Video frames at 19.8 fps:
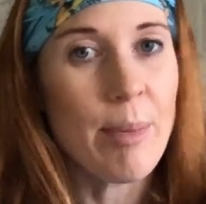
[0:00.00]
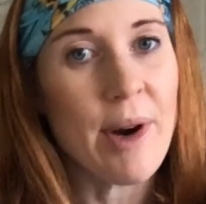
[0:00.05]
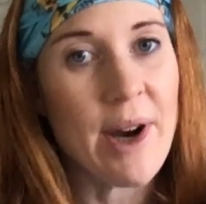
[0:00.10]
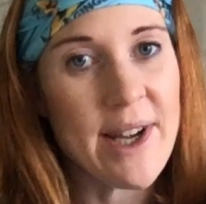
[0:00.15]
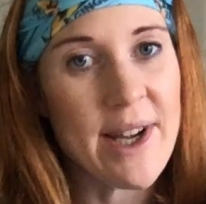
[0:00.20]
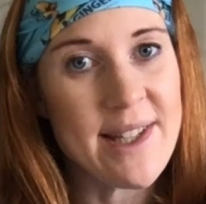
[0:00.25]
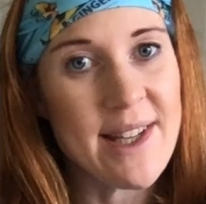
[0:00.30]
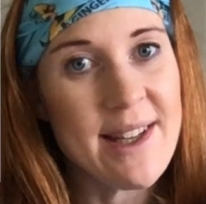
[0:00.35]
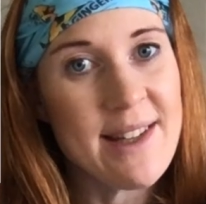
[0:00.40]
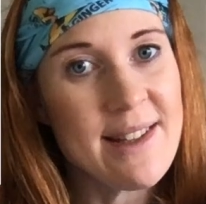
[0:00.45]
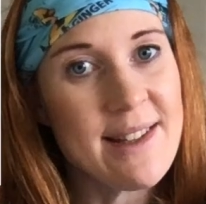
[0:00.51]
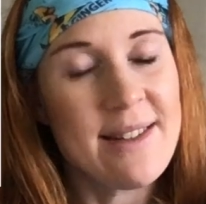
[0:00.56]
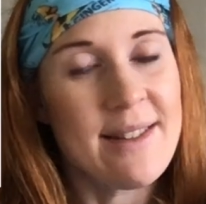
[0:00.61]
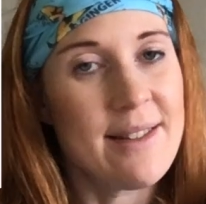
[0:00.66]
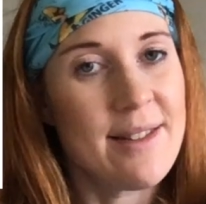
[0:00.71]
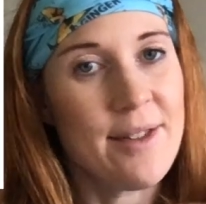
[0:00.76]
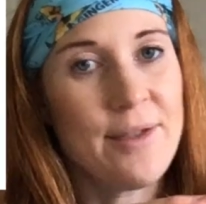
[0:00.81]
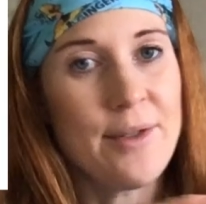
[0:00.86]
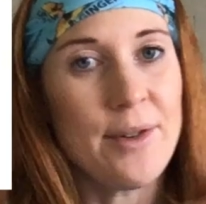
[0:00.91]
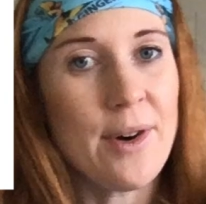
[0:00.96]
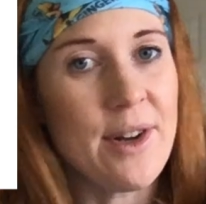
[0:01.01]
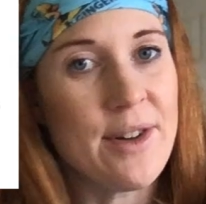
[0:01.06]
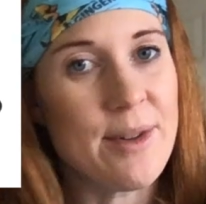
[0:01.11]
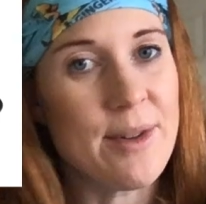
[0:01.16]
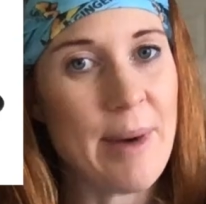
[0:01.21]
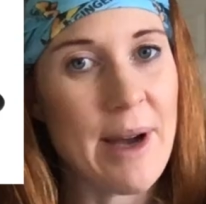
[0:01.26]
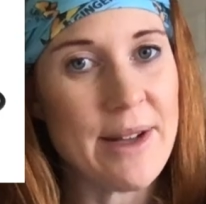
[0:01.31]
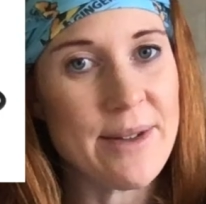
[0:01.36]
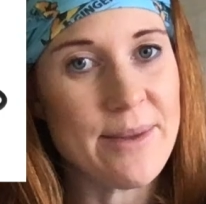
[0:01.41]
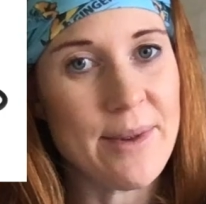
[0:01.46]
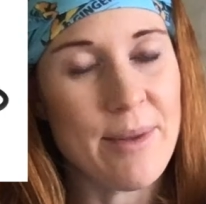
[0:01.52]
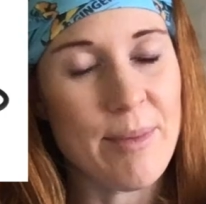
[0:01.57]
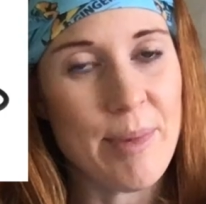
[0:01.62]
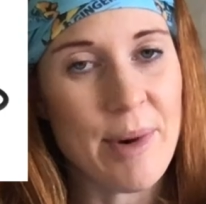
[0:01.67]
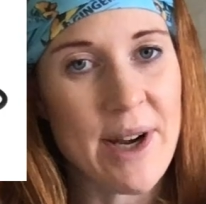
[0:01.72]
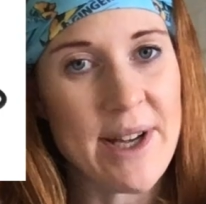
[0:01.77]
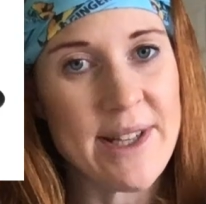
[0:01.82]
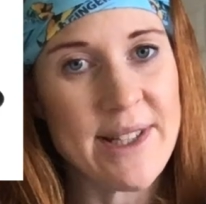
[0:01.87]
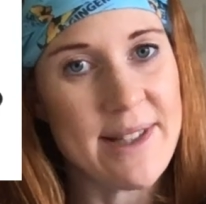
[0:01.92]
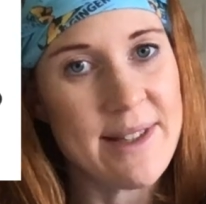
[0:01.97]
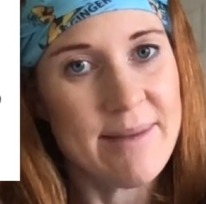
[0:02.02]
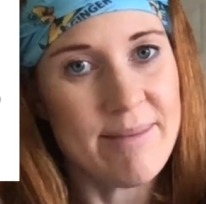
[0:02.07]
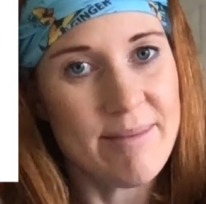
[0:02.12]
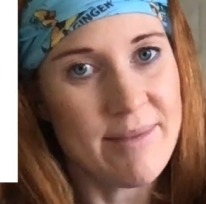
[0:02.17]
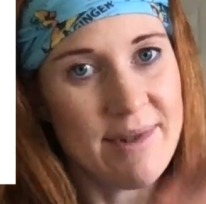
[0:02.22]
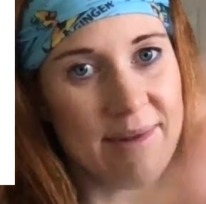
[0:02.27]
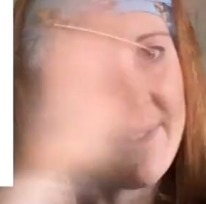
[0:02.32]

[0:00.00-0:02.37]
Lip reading: prizes, the £400 worth of prizes,